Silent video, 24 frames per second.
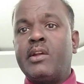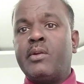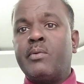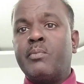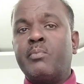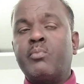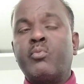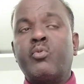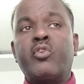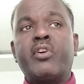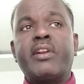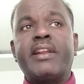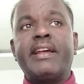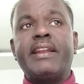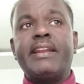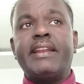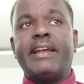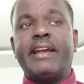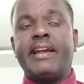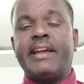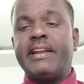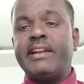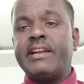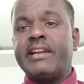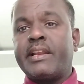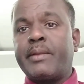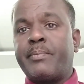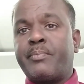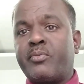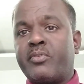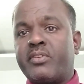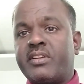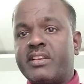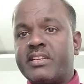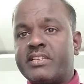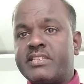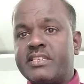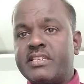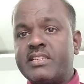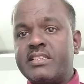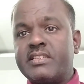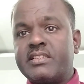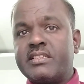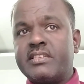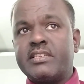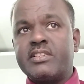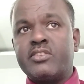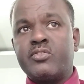moral and
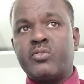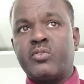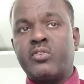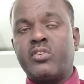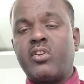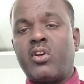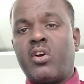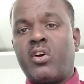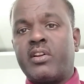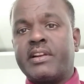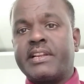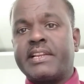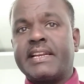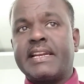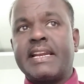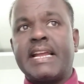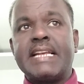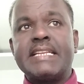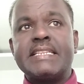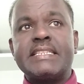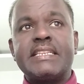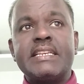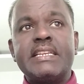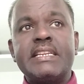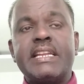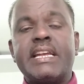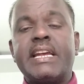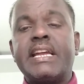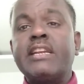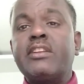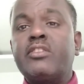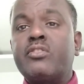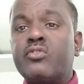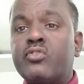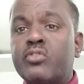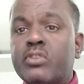reputations your organization and